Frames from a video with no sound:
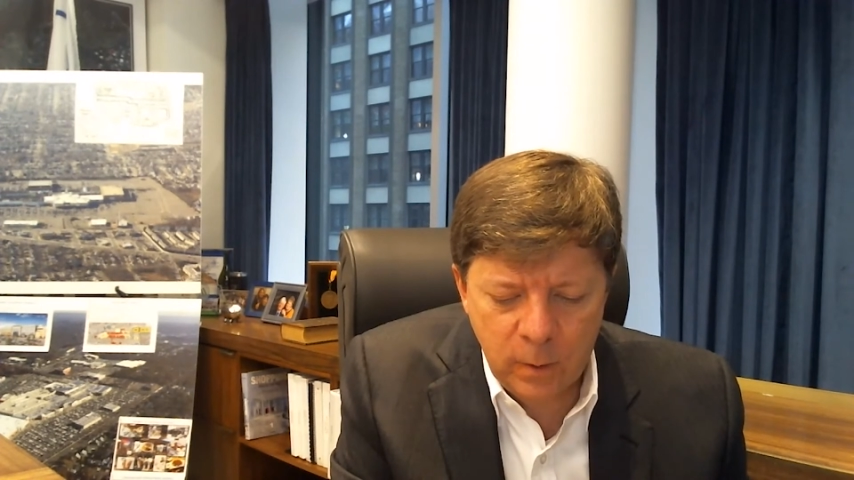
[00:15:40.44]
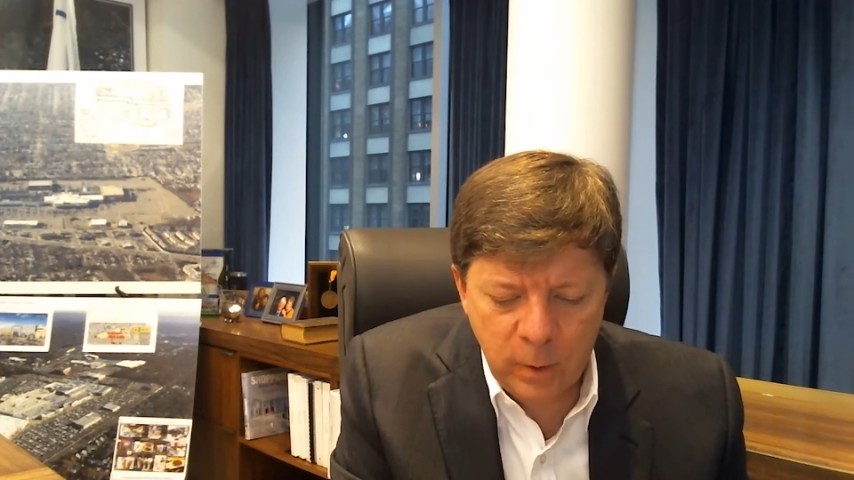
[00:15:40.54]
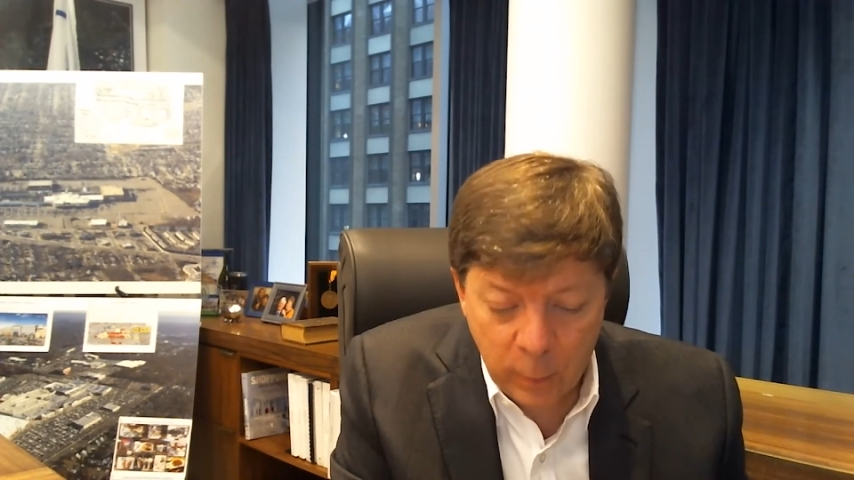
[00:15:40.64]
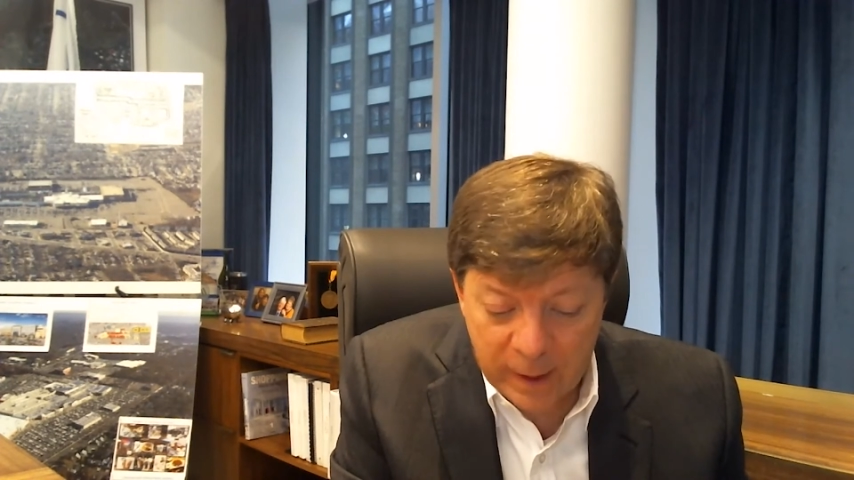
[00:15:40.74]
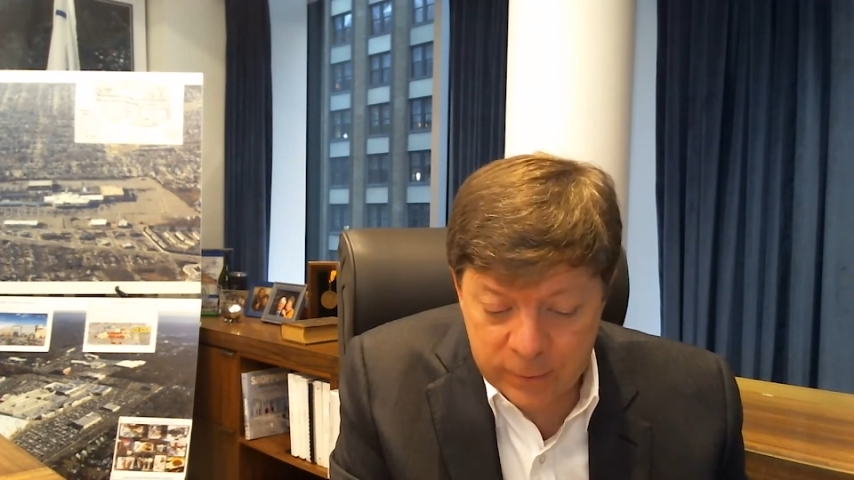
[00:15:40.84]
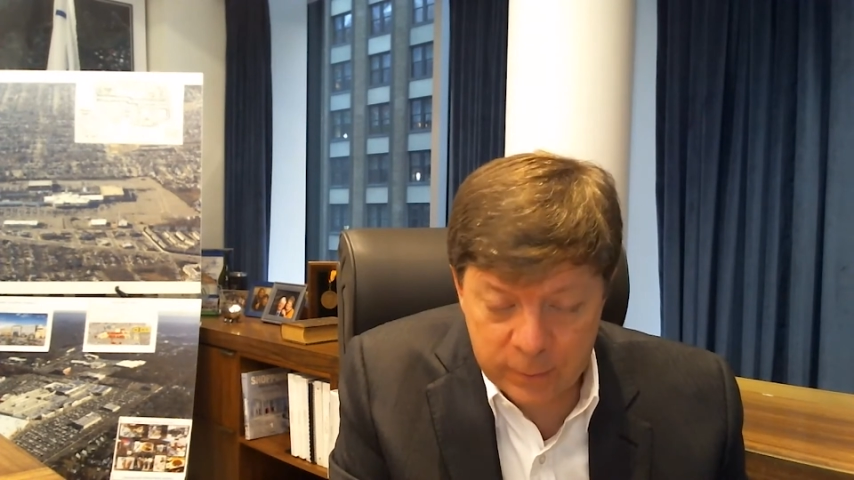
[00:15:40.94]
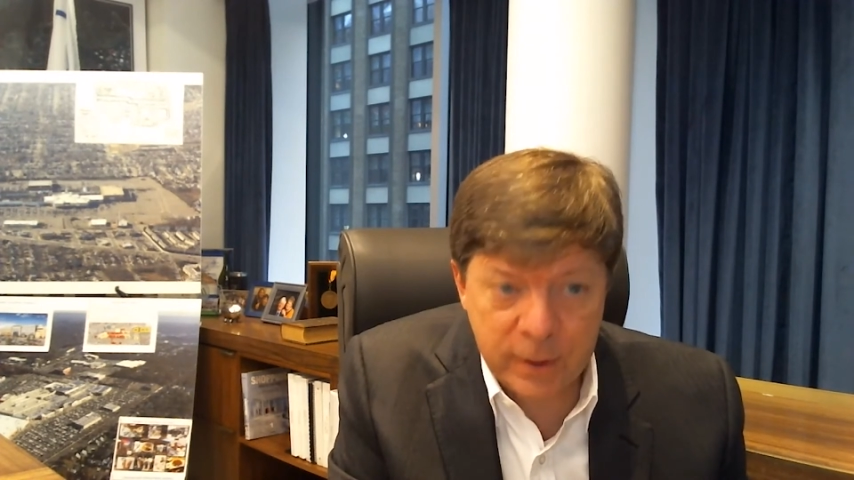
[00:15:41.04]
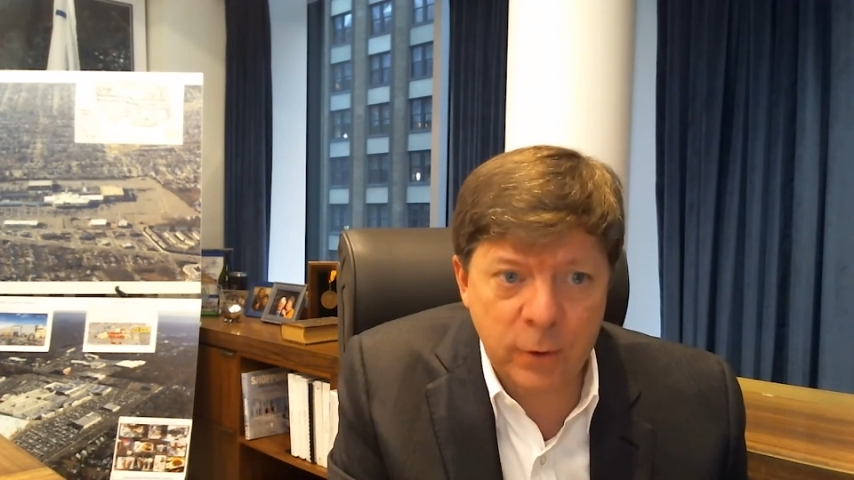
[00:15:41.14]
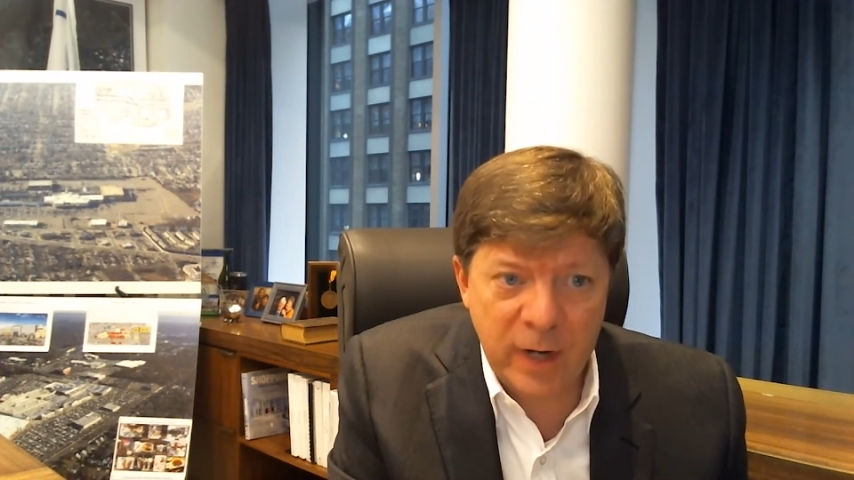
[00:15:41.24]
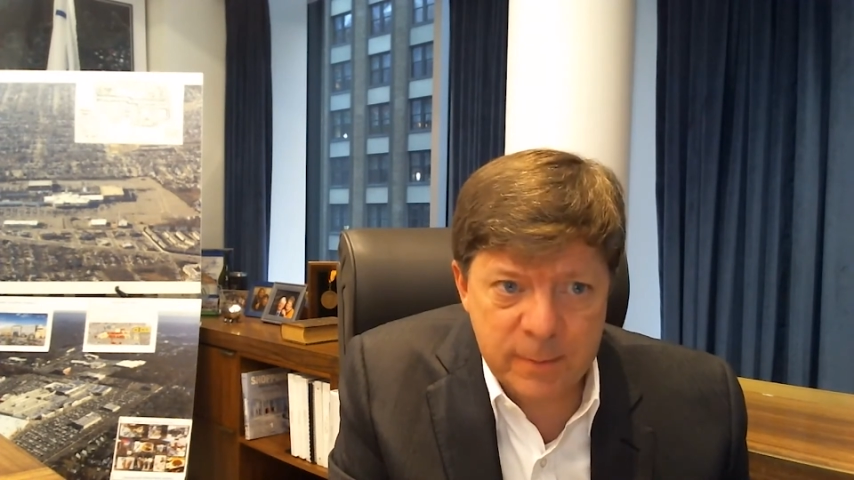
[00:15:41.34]
we went through
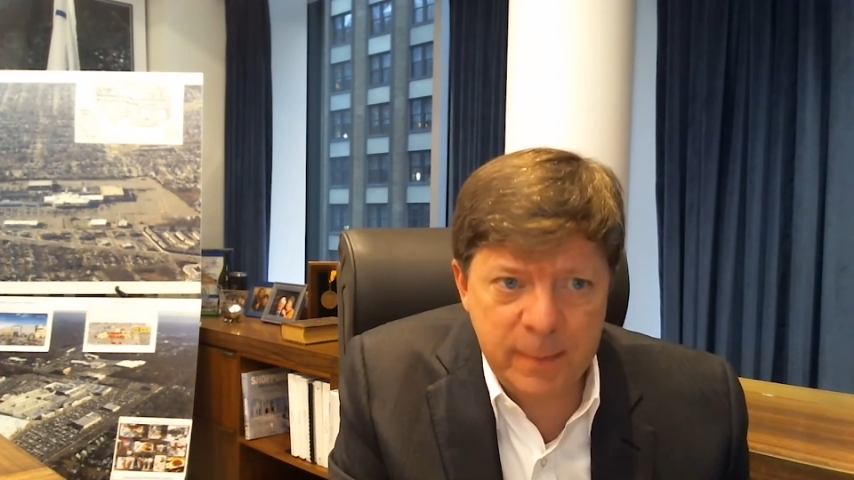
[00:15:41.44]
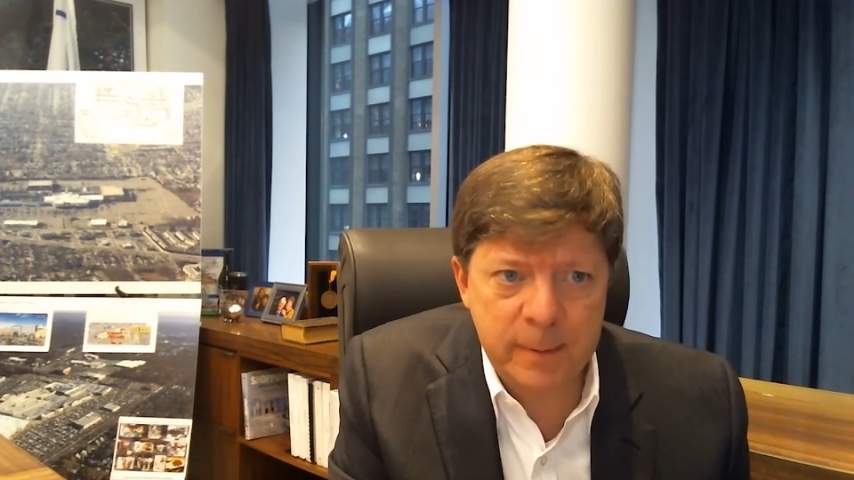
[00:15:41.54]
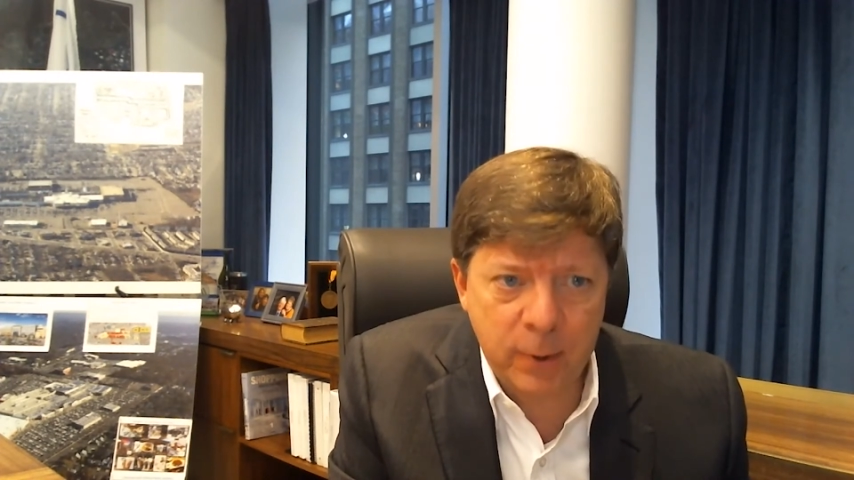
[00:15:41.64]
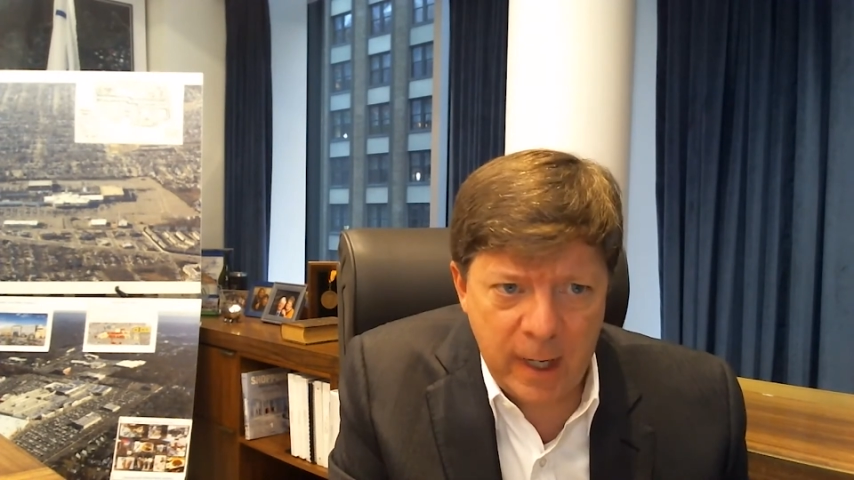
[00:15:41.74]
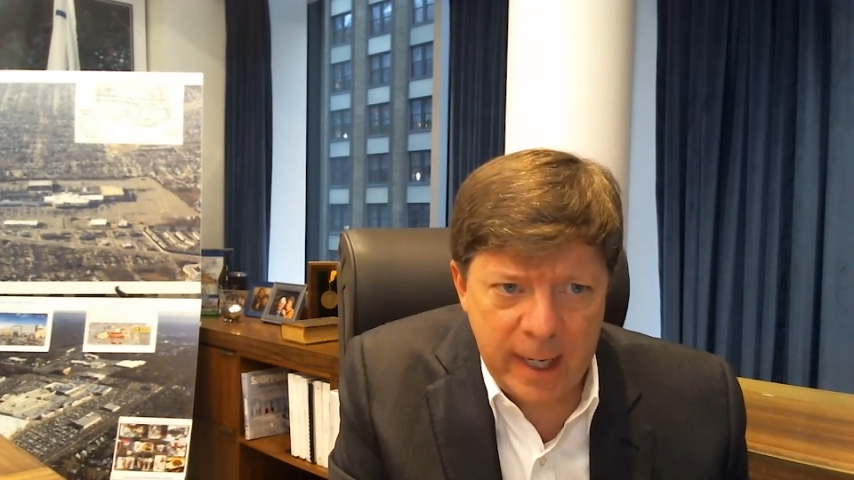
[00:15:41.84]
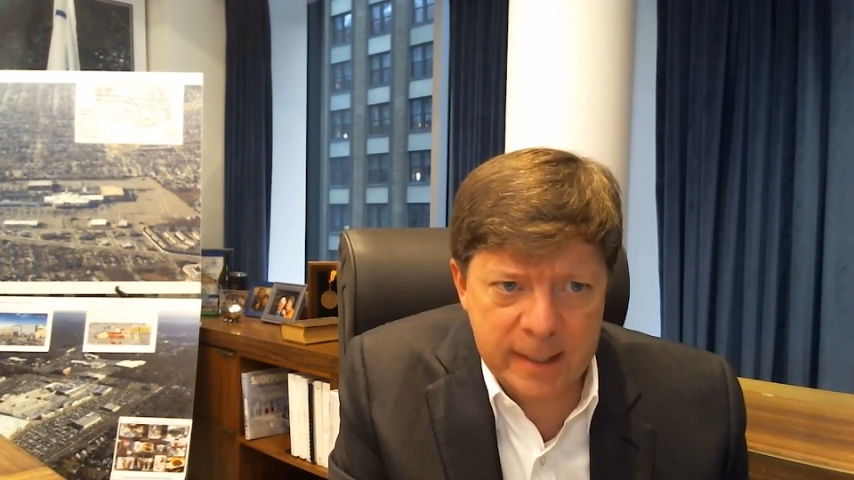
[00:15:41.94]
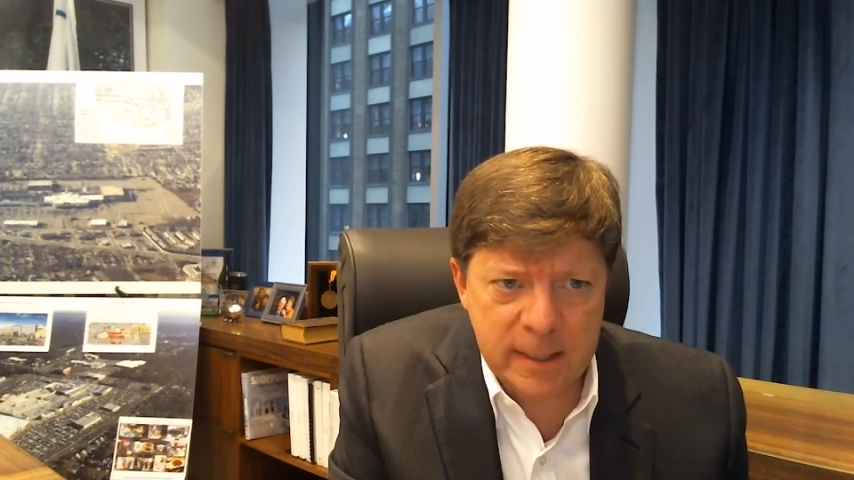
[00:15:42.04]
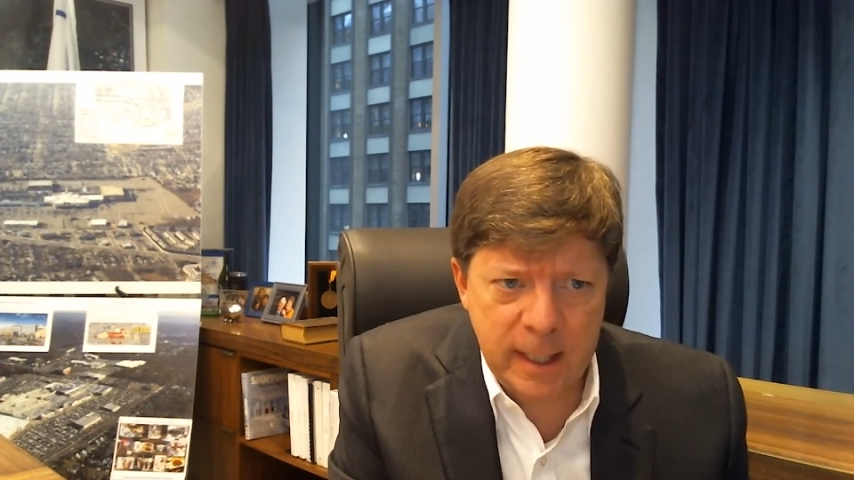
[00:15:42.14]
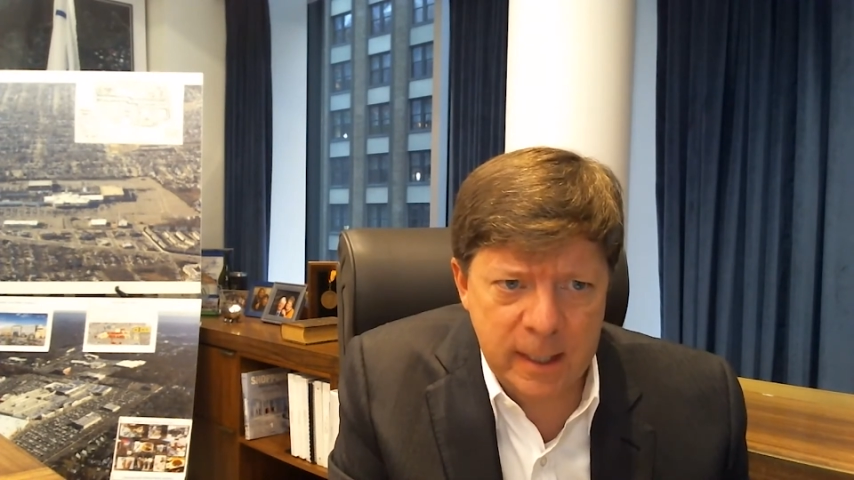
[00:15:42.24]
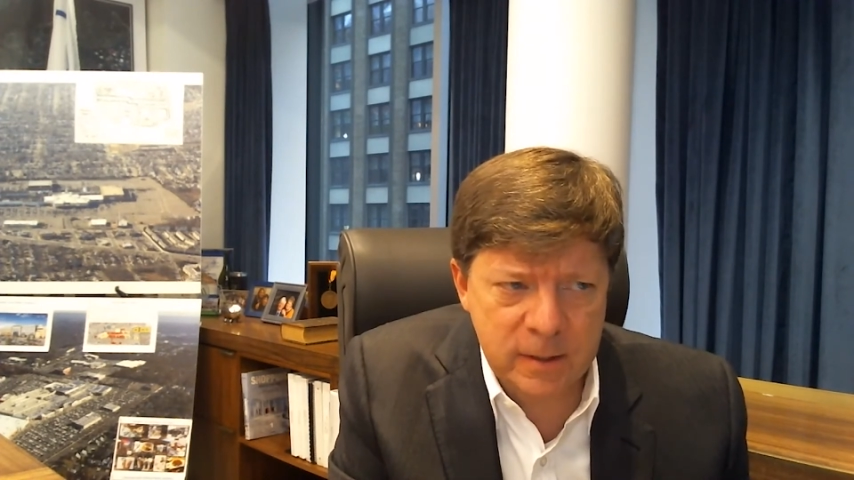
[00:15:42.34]
the GRESB
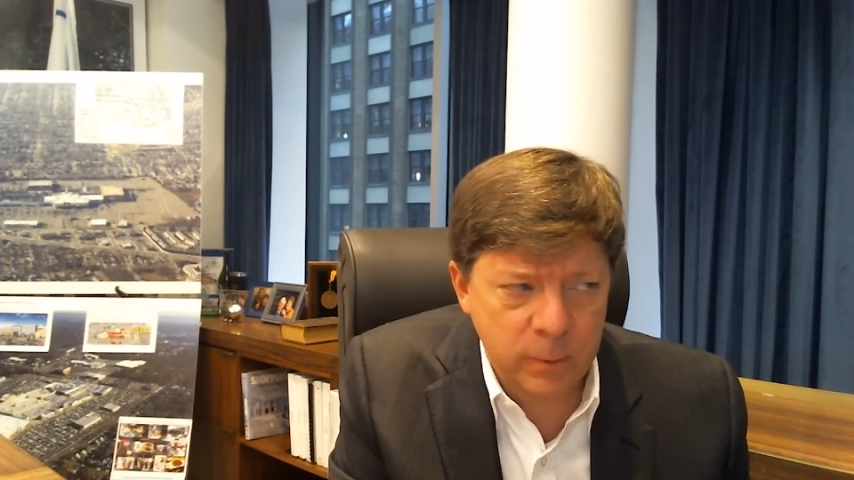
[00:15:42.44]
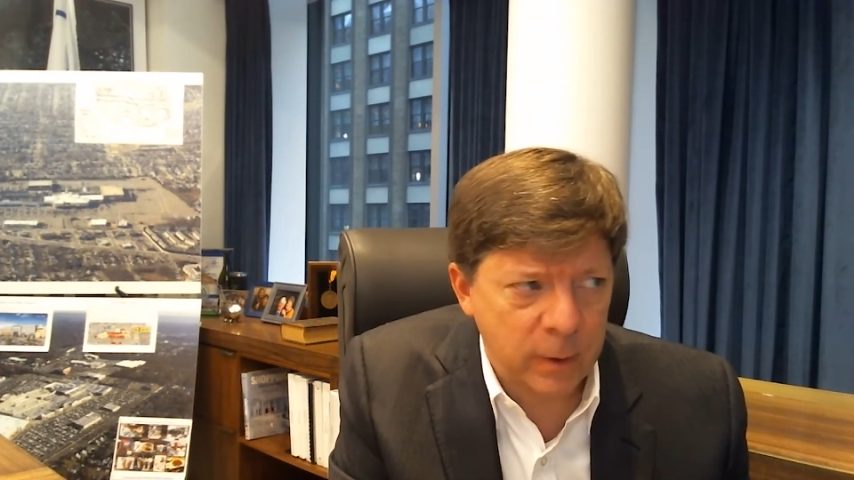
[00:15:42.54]
process.